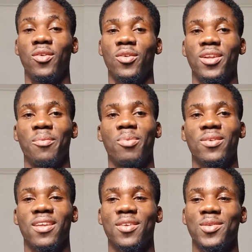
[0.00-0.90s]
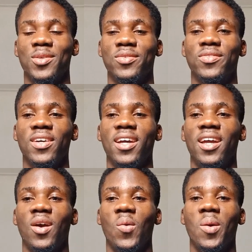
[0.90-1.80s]
the importance of
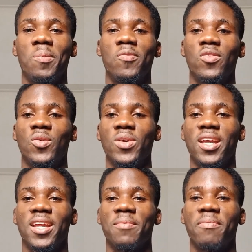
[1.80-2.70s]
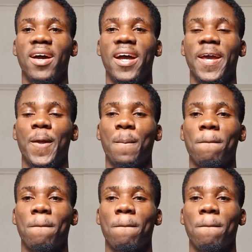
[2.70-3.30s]
Webflow in my